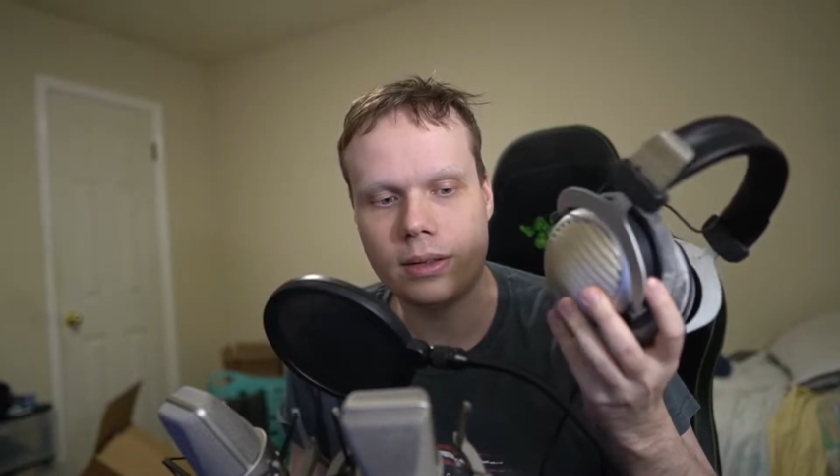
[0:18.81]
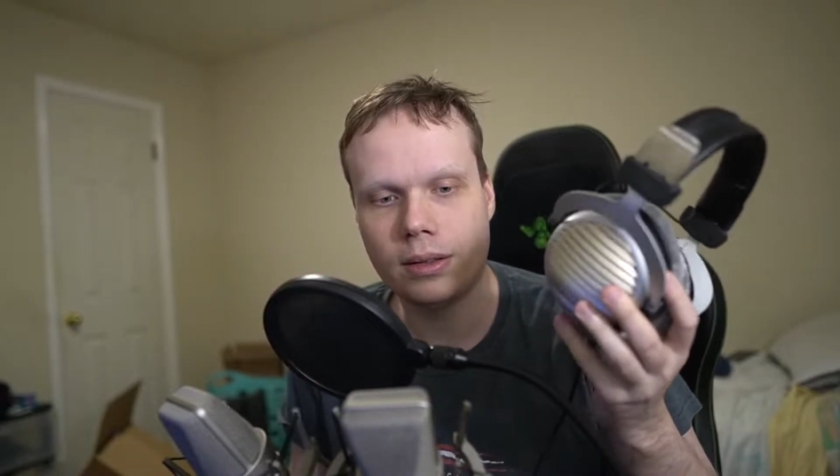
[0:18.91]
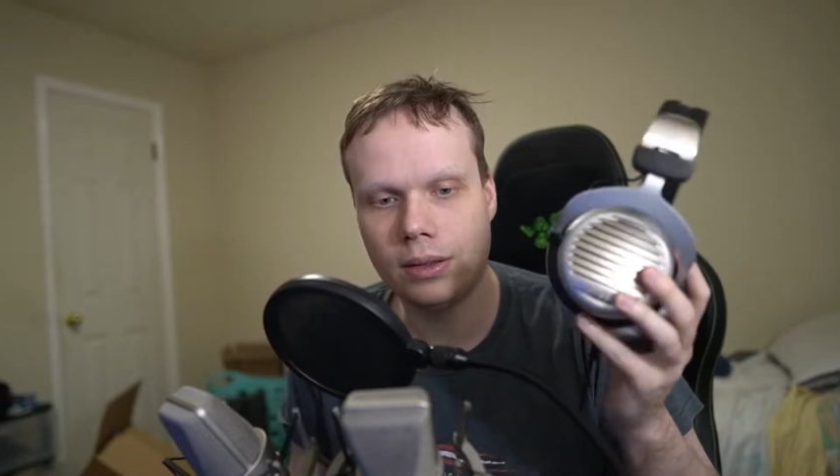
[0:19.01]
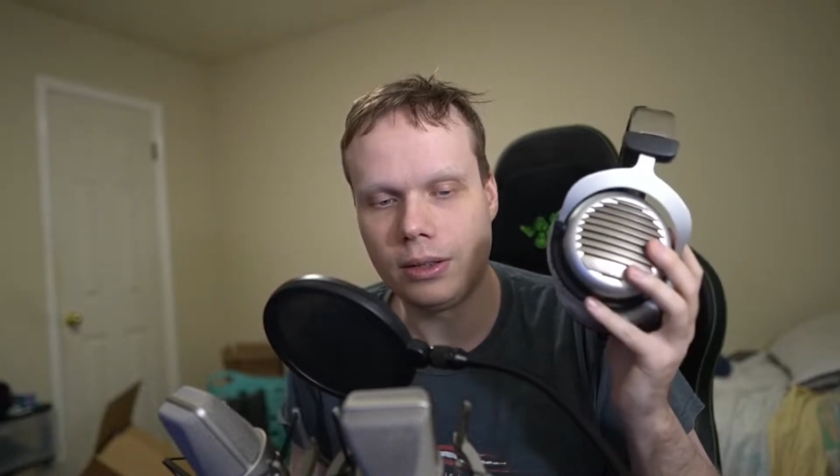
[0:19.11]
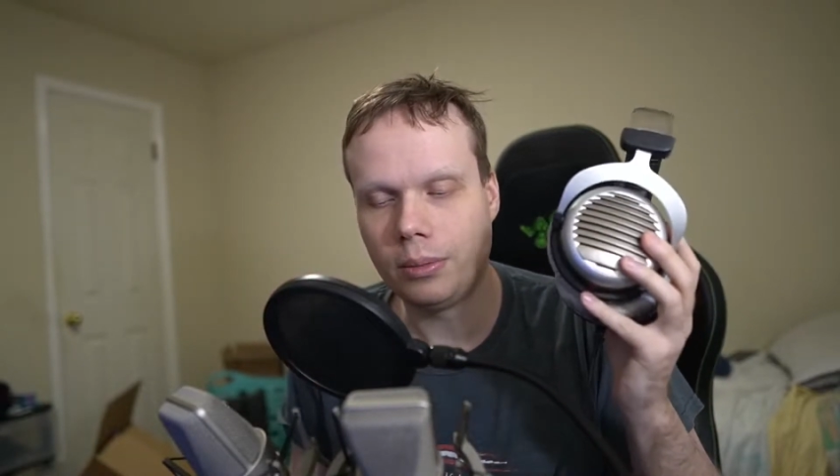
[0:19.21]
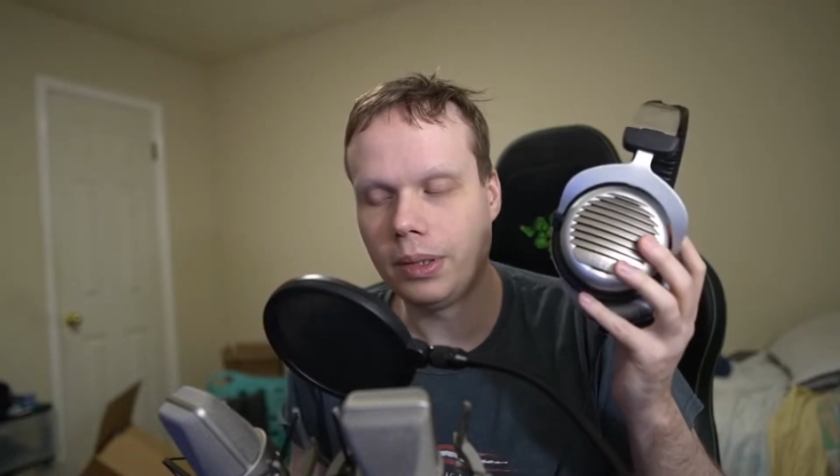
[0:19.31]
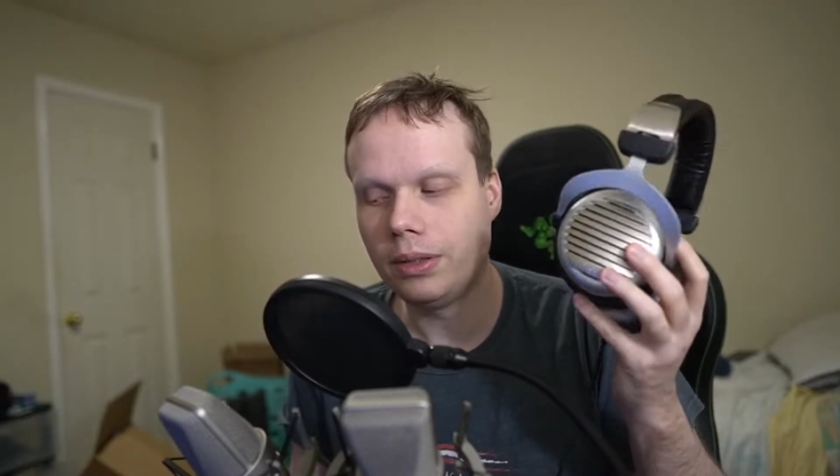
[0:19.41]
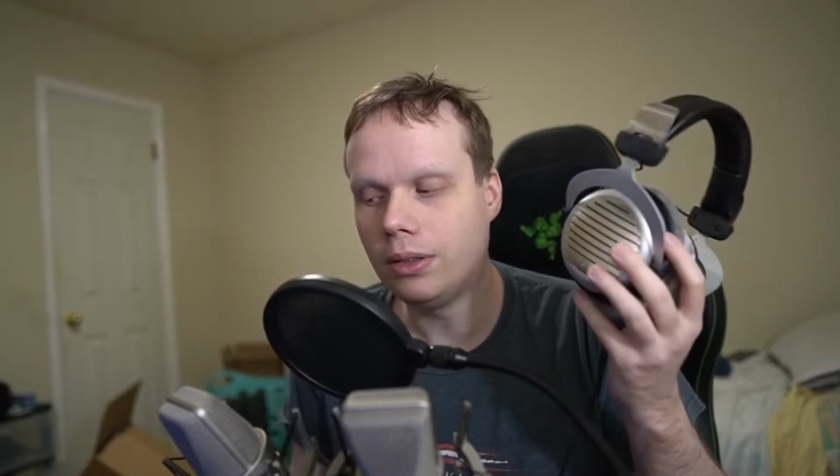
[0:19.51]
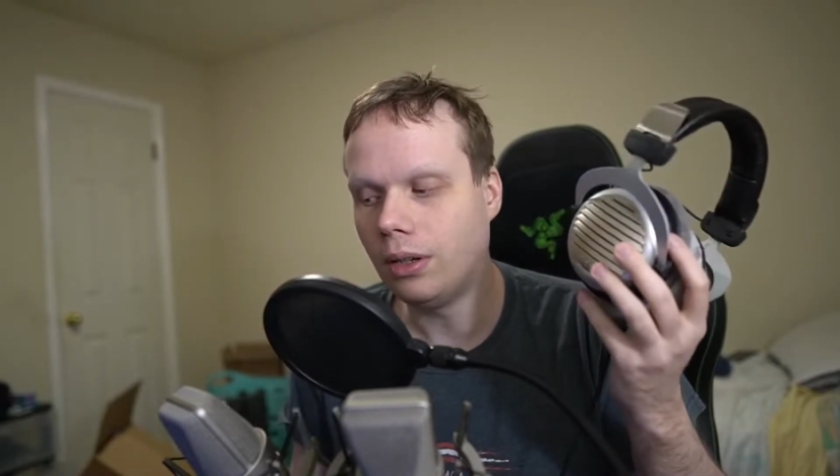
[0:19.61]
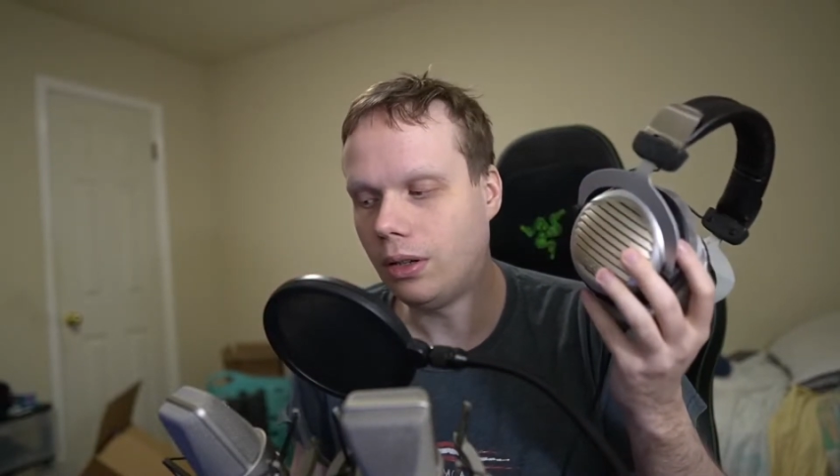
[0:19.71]
a little
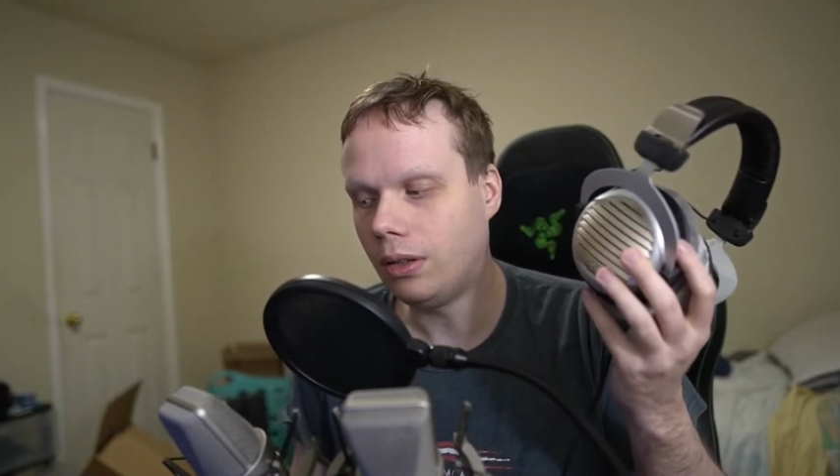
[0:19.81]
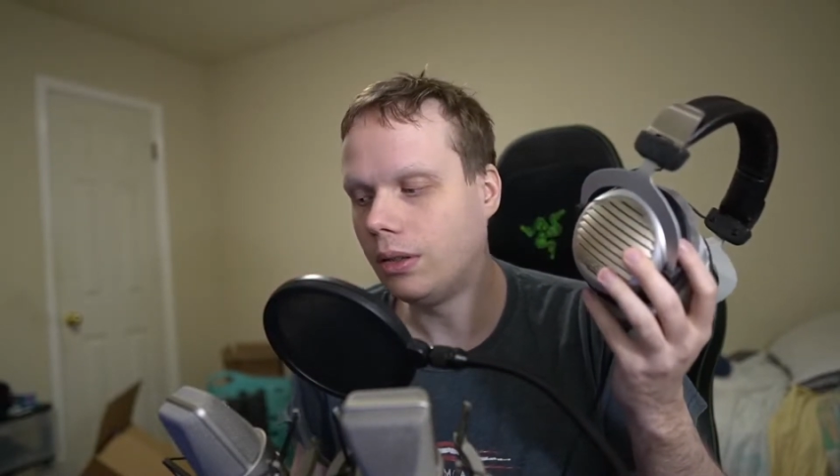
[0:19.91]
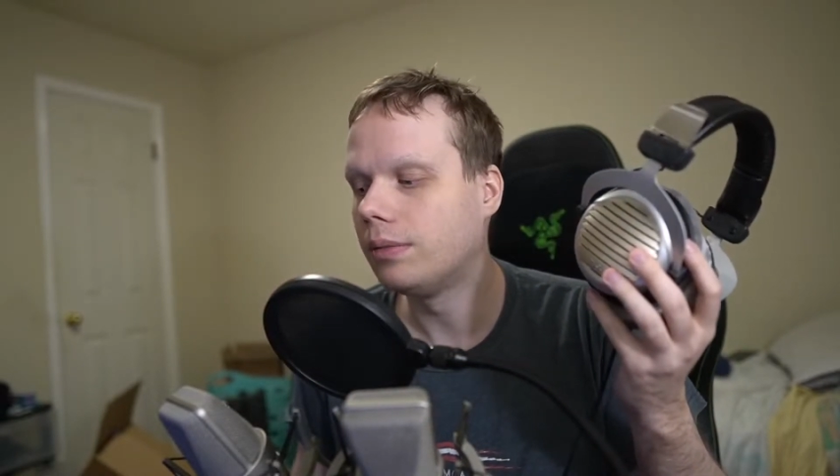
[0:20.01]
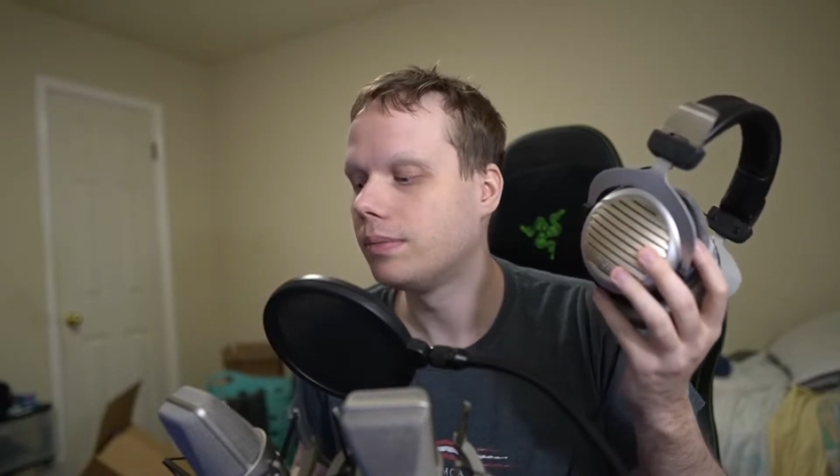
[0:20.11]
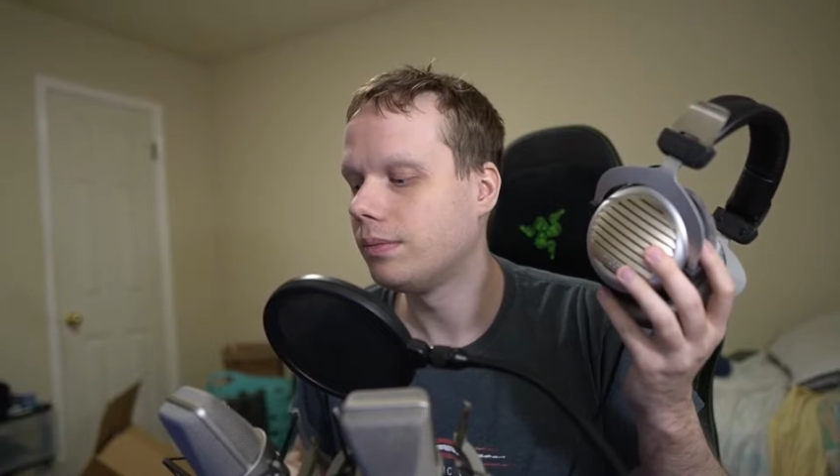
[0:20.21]
bit dull